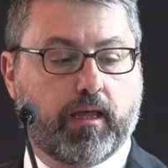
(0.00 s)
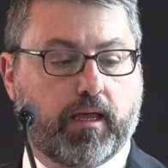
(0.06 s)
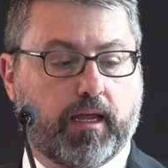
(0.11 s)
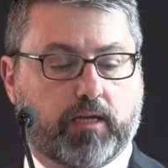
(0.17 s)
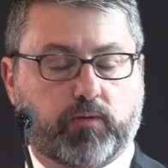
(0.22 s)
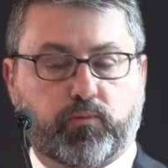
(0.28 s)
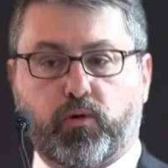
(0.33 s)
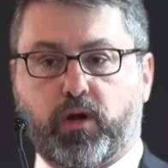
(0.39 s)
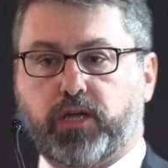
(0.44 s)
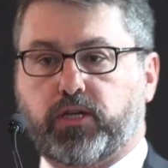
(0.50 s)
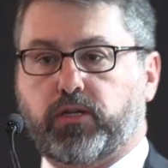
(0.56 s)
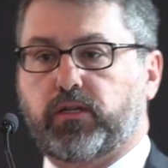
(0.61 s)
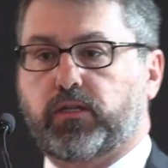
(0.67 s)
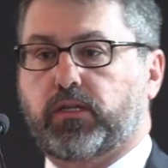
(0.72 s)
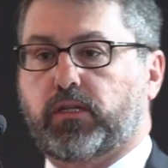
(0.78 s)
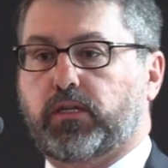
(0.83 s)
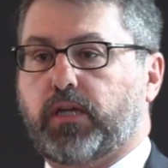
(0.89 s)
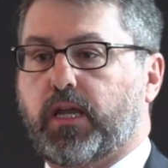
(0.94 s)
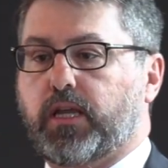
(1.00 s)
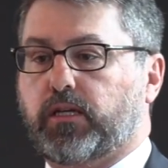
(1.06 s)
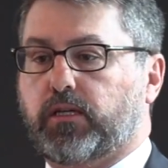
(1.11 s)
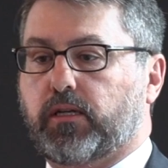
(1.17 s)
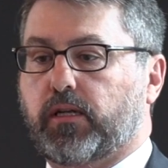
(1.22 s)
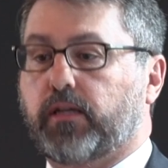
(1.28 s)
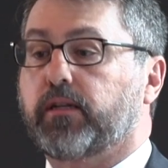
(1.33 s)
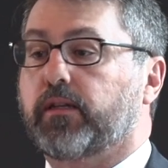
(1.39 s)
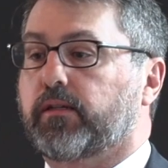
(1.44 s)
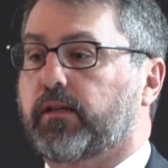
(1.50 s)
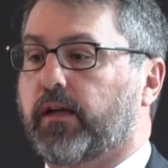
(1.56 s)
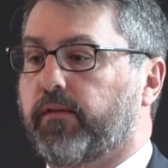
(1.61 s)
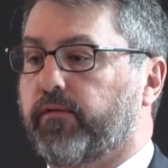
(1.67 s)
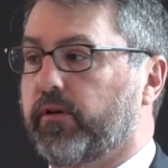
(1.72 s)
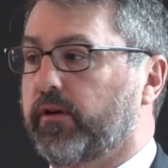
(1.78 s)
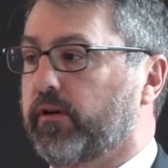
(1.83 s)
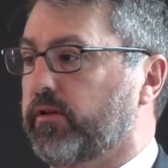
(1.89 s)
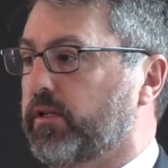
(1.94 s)
exploration is essentially, and
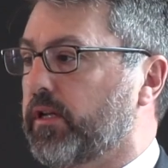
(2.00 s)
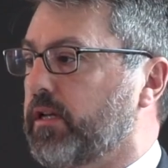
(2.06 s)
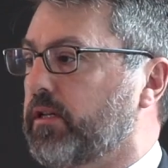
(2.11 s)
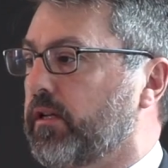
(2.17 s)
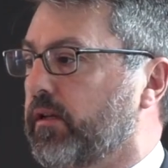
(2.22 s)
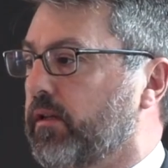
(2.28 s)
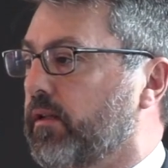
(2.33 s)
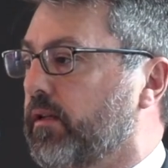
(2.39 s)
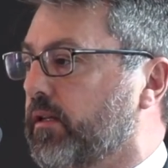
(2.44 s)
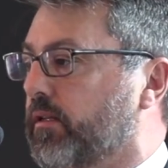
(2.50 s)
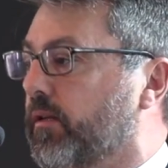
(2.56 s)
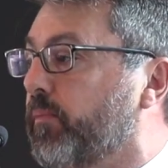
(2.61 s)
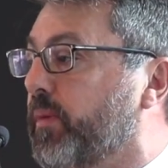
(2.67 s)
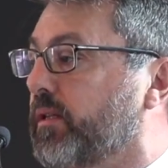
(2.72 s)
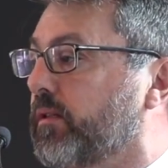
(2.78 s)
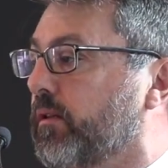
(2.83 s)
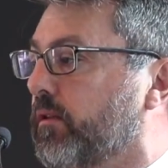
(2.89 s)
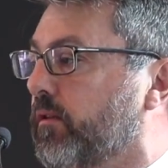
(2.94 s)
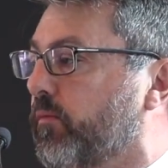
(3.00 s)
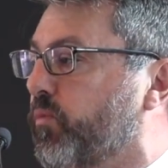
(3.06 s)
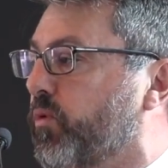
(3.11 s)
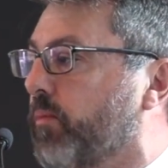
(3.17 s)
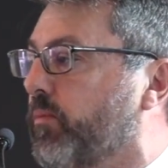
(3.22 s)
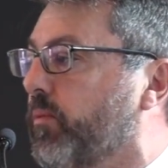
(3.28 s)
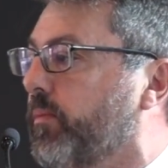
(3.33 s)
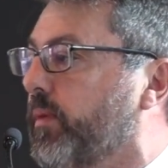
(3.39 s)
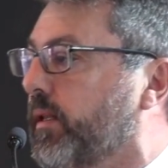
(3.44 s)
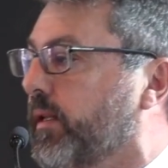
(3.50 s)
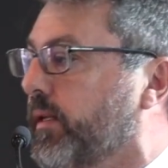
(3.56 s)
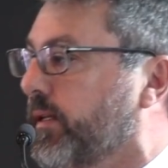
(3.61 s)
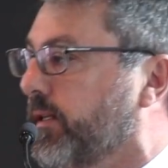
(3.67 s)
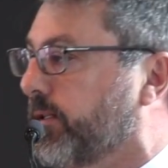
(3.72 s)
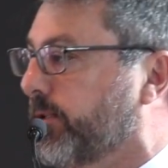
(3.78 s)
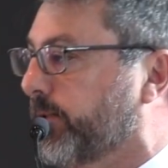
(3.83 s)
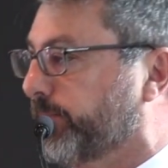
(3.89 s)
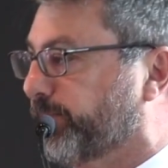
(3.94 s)
discovery are essentially, it's a business of
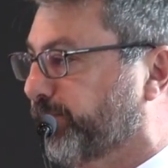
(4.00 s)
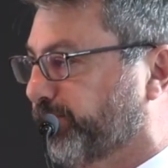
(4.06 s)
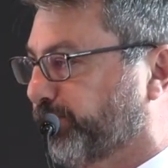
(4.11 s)
probabilities.